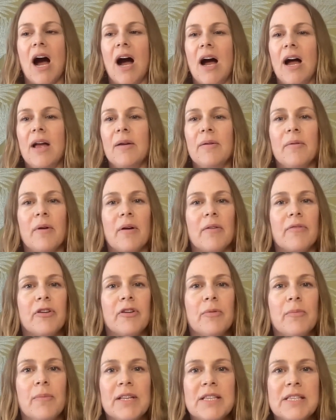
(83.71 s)
A
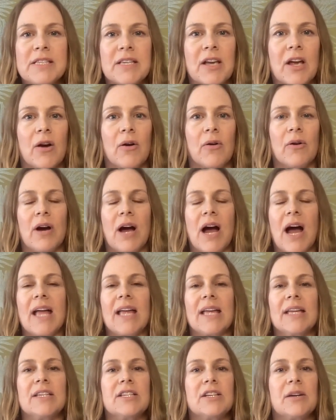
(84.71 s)
few months ago,
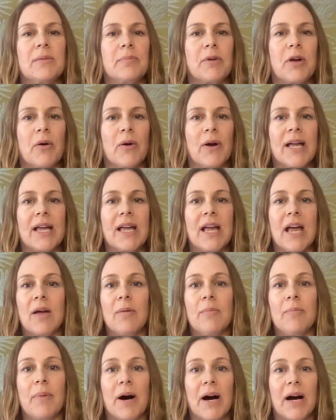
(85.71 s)
I ended up going
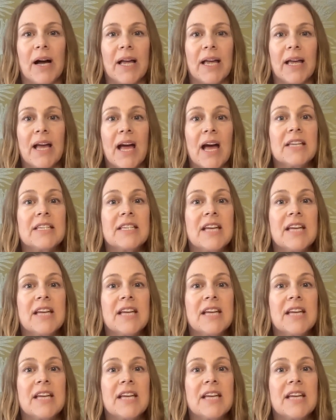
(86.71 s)
and buying